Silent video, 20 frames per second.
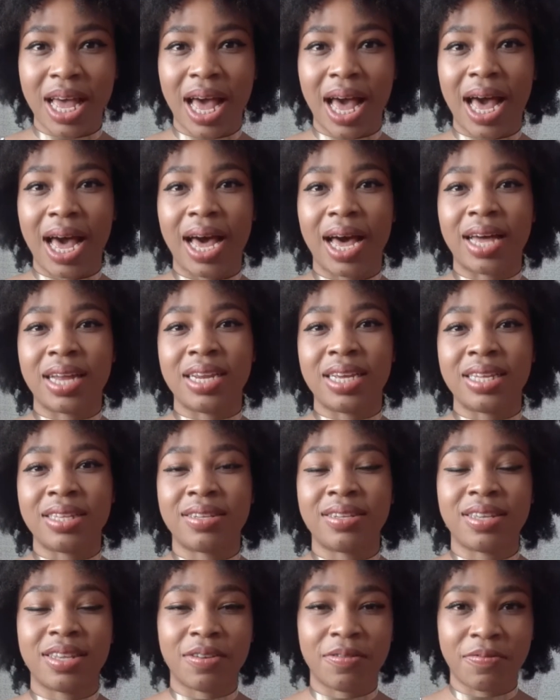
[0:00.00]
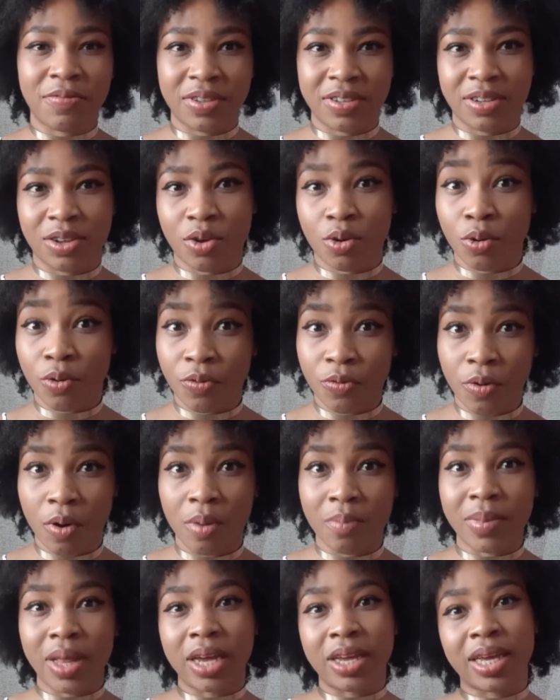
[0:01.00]
and it's in a physical
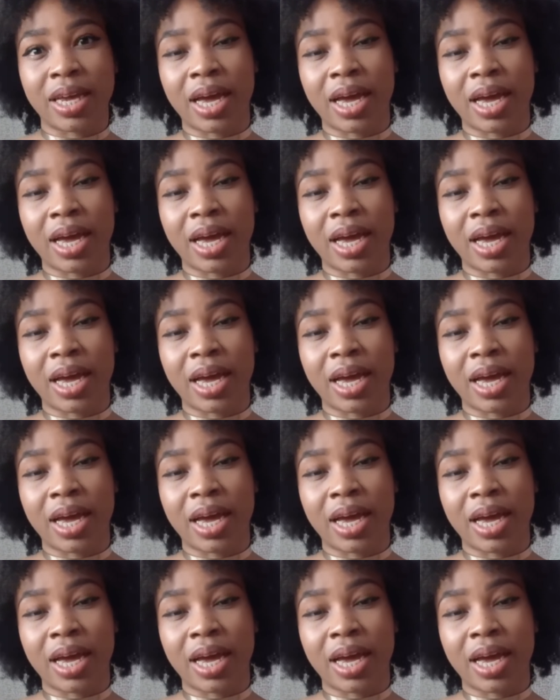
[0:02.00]
form that you